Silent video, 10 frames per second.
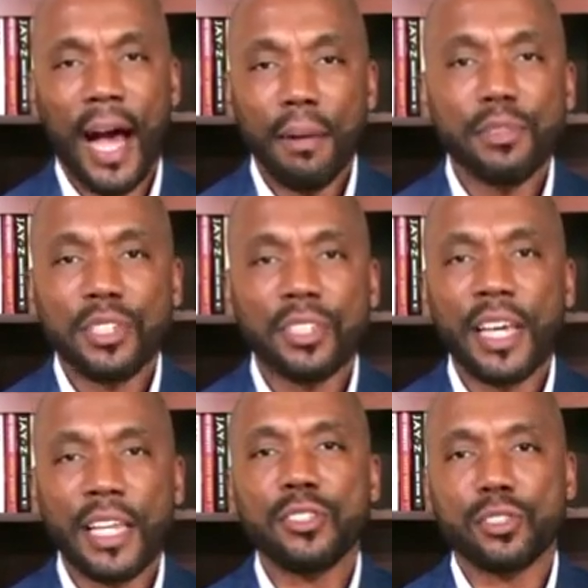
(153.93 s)
I'm
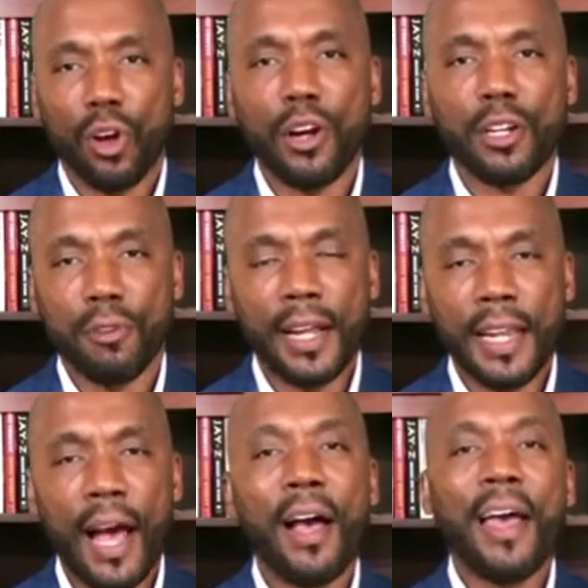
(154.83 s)
just getting started
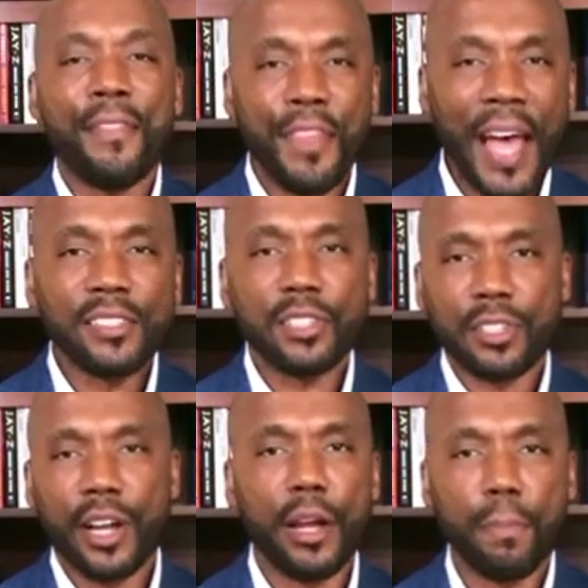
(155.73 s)
right now, and that's a
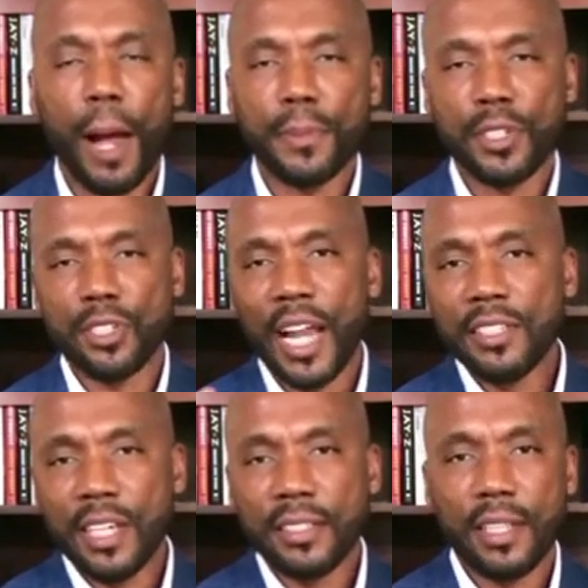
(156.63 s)
scary proposition.
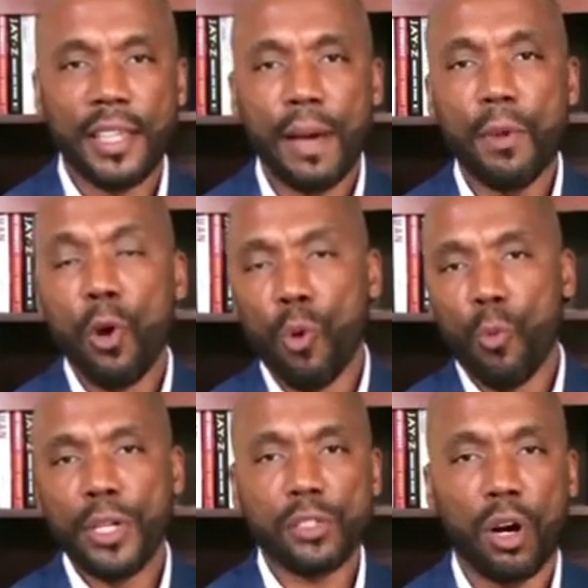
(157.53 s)
I said to them
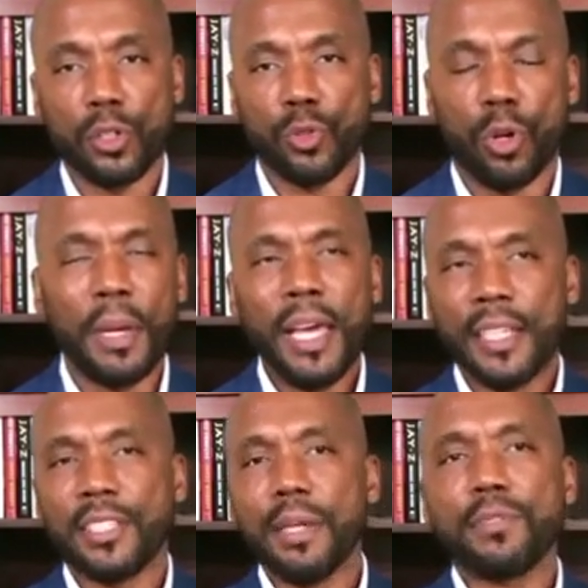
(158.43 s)
when we talked to them,
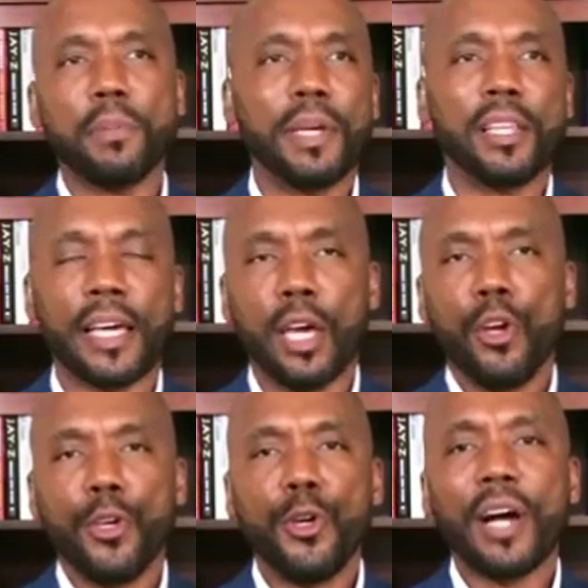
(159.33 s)
it seems to me like
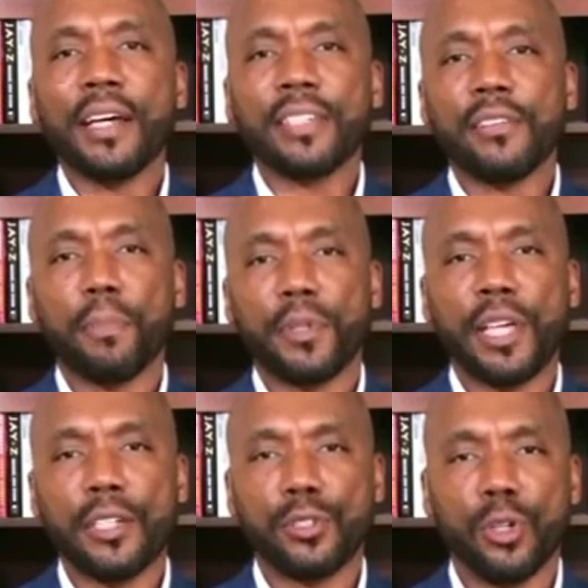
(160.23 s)
you guys have the
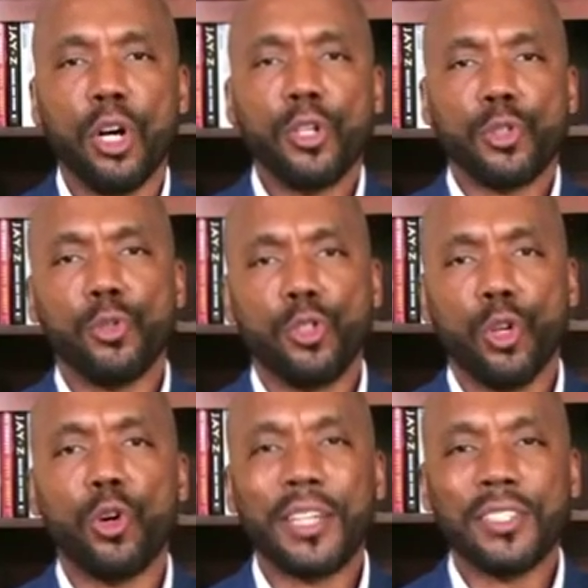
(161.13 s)
potential to
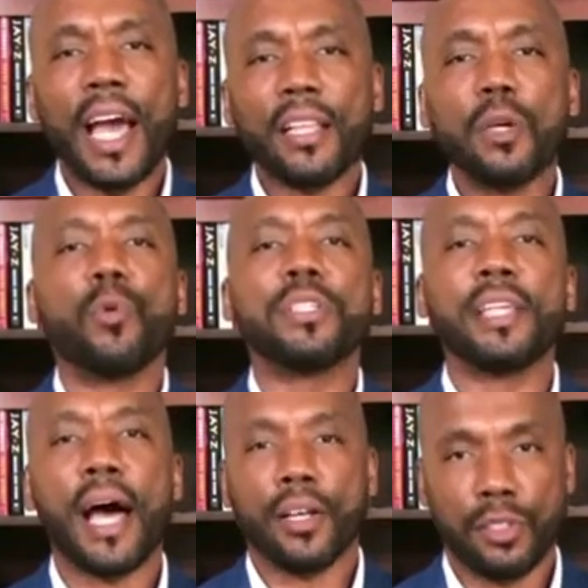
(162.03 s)
do exactly
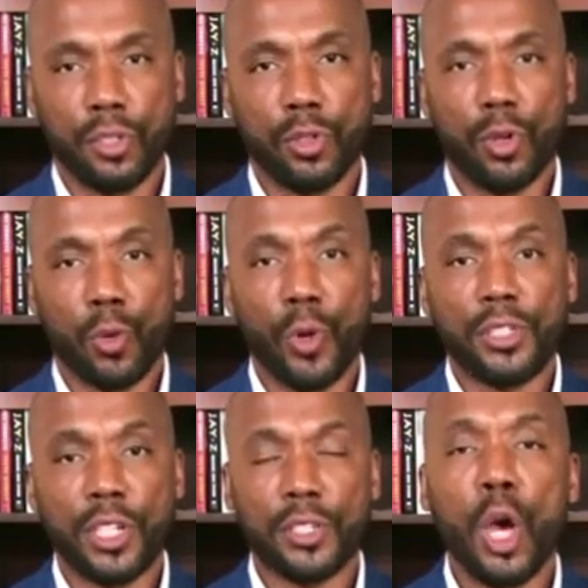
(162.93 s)
what Dallas is doing,
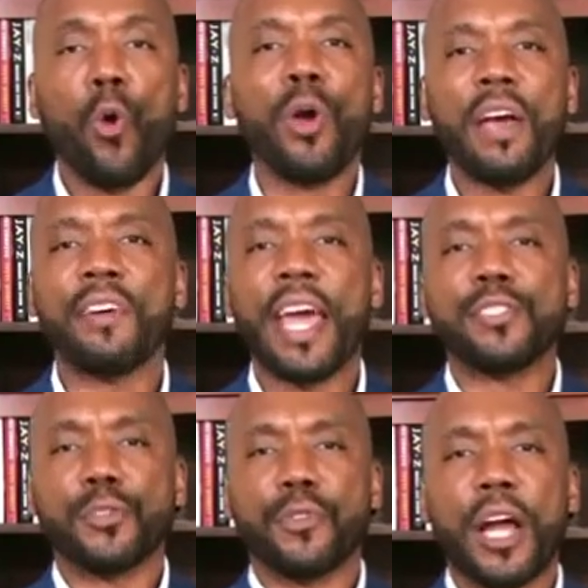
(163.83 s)
which is we have an
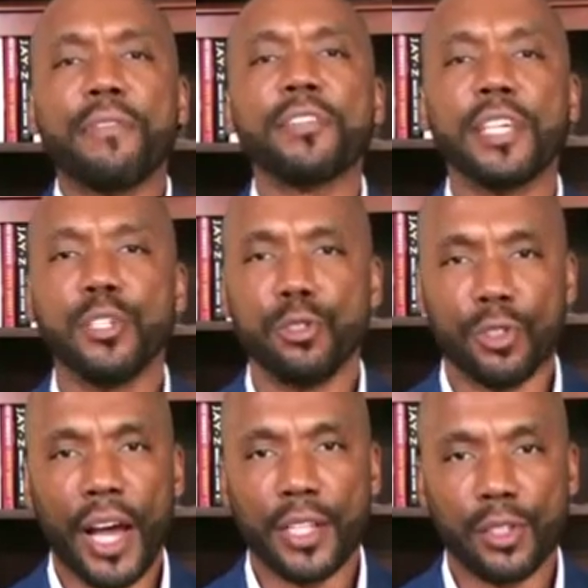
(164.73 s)
answer for everything you
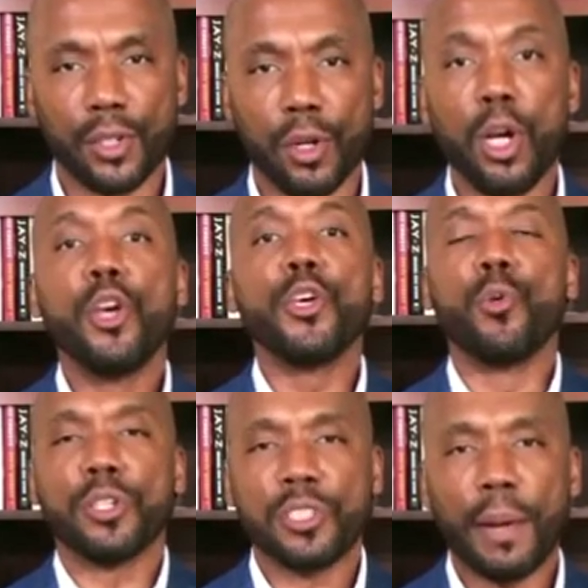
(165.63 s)
try to do.
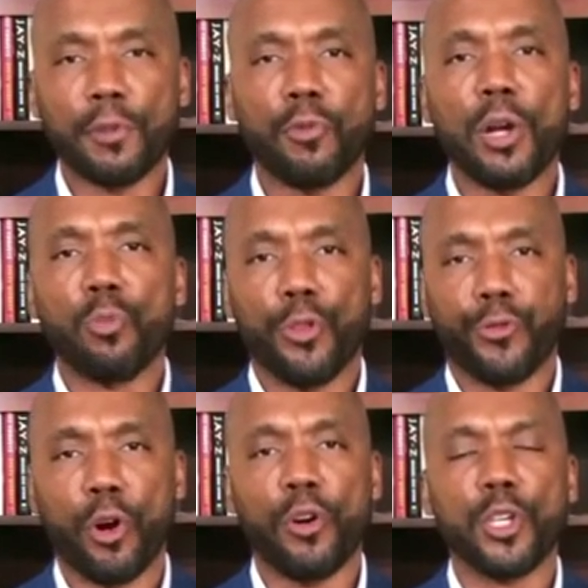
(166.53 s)
You want to stop the run, we'll
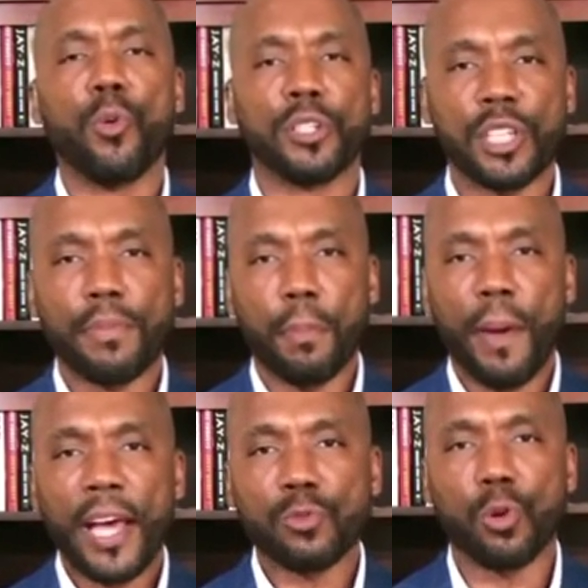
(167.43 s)
throw it. You want to stop the
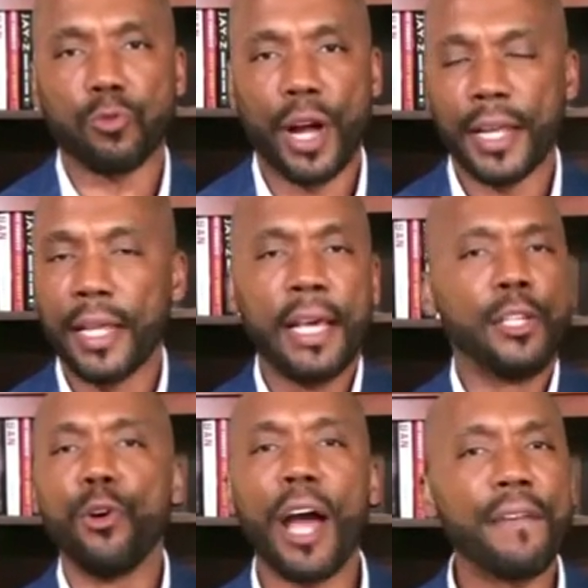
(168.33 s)
pass, we'll run it.
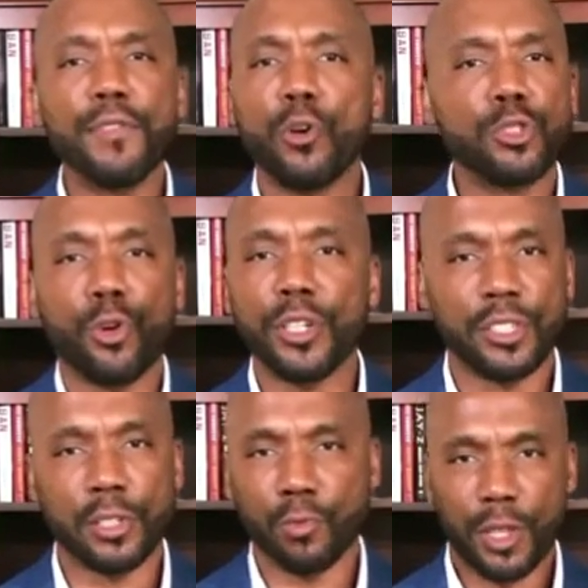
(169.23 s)
You have no
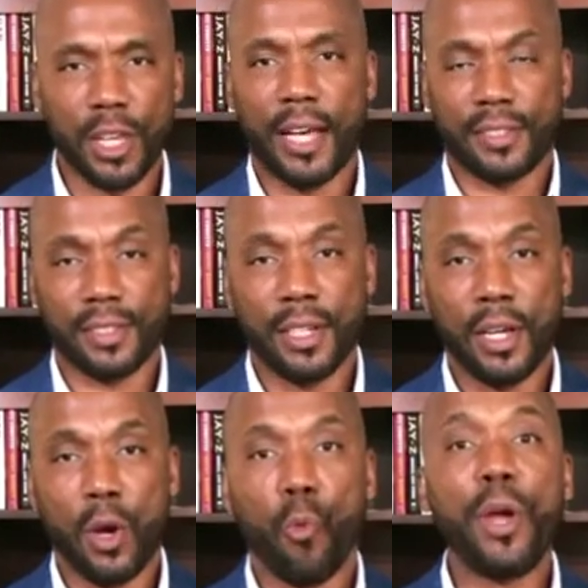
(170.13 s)
choices with us.
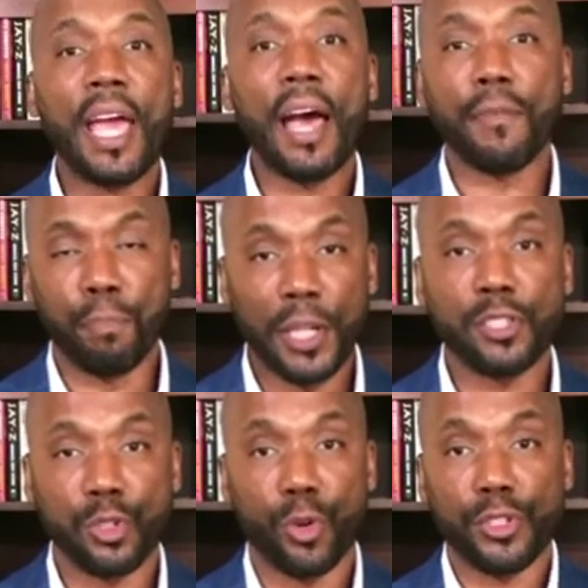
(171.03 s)
We have a
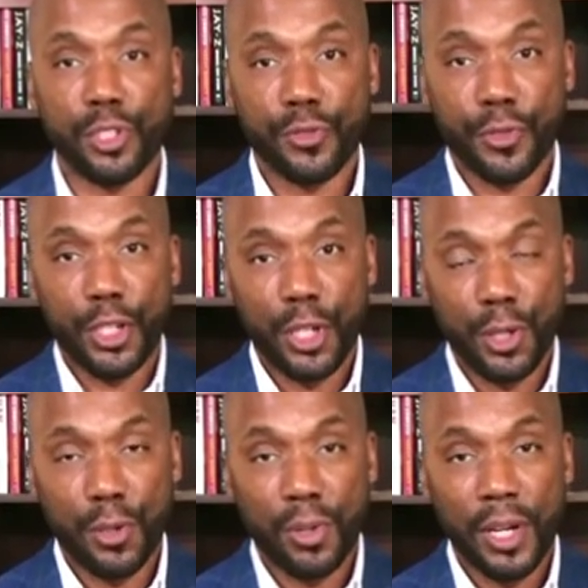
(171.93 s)
bunch of choices for
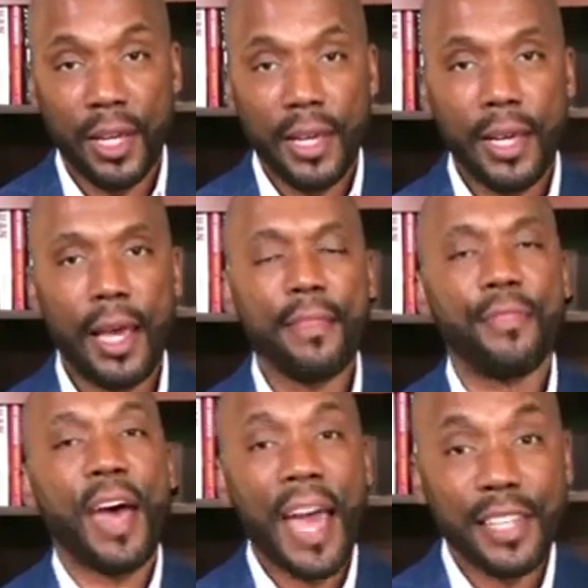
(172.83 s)
you.
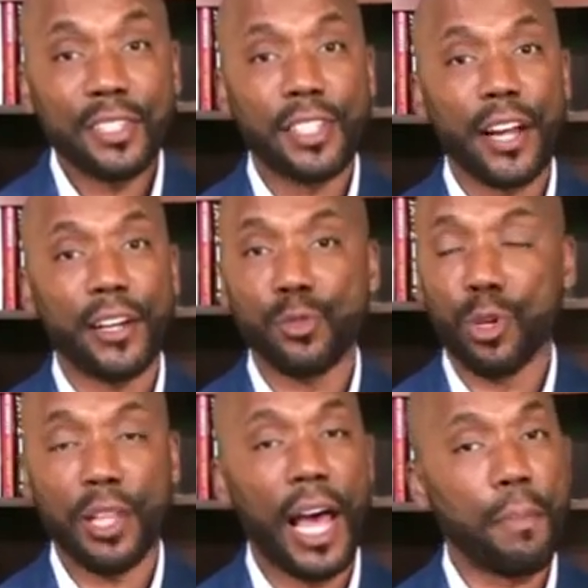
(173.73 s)
And that is scary
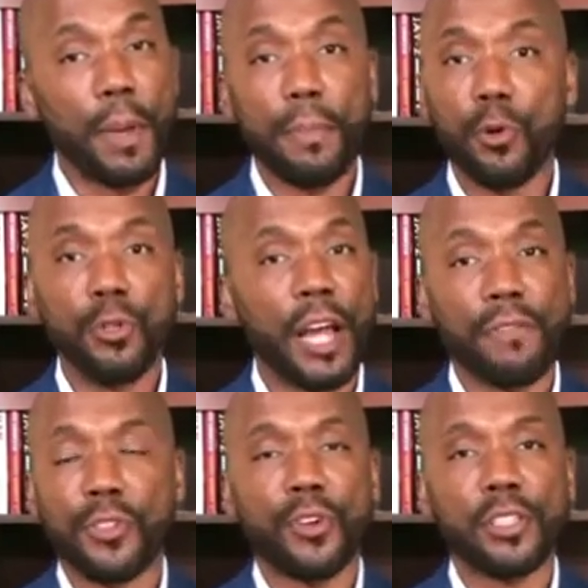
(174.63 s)
to a lot of people who
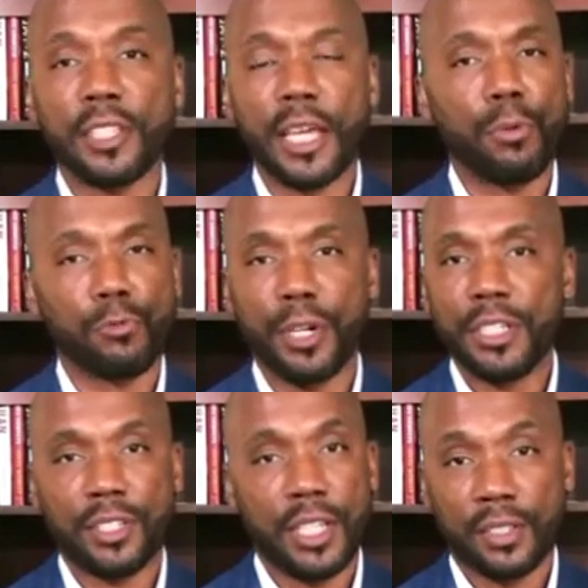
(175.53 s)
never thought that they would
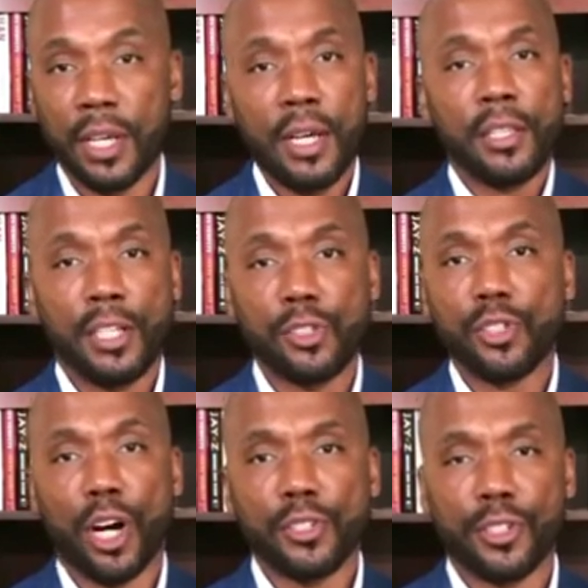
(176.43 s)
reach this, this
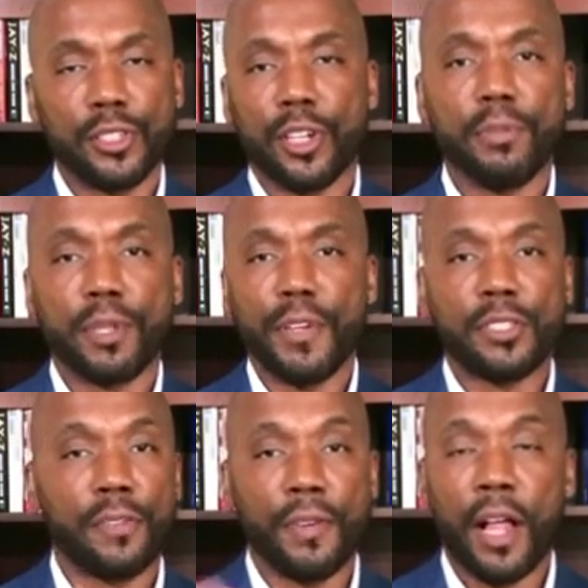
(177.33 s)
juncture in terms of
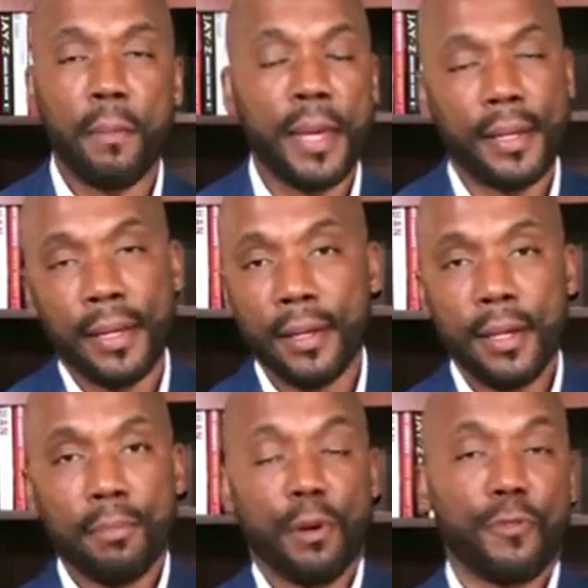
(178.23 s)
his development.
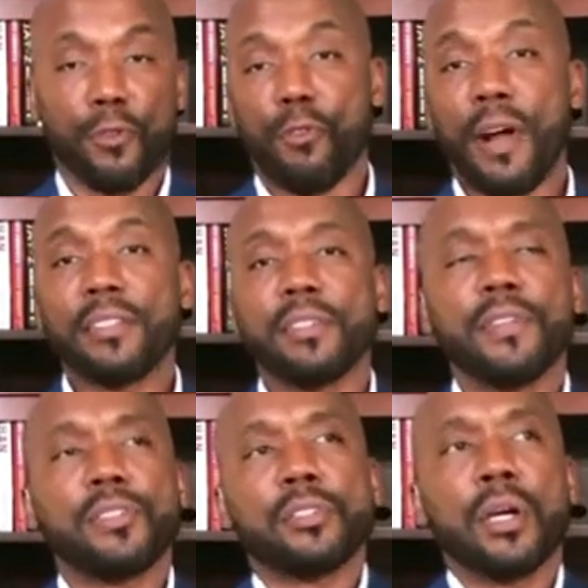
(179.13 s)
But for the rest
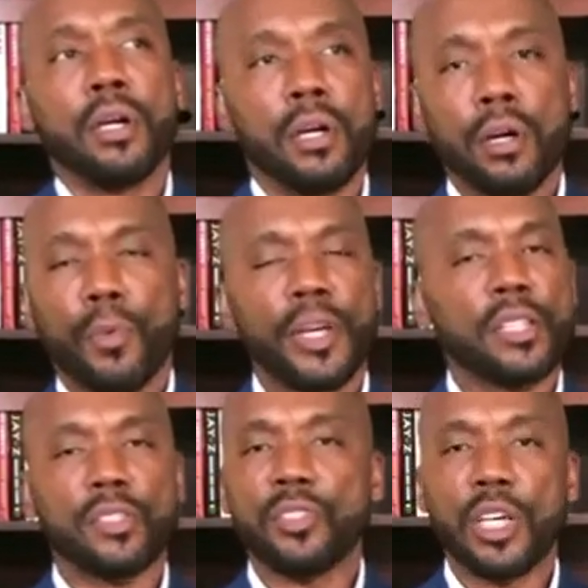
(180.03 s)
of us, we
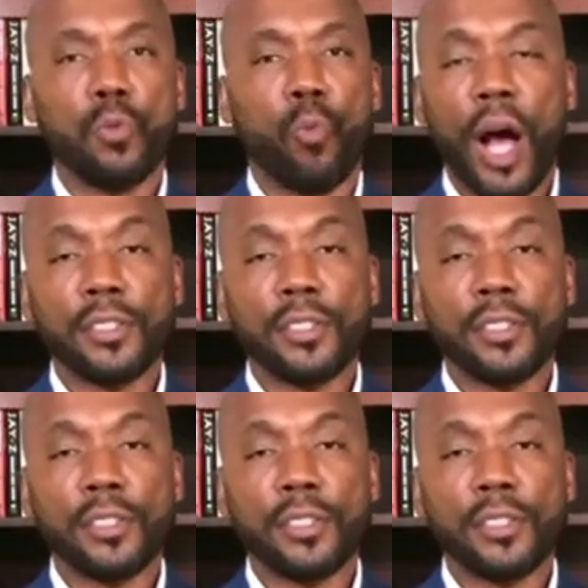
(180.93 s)
get to sit and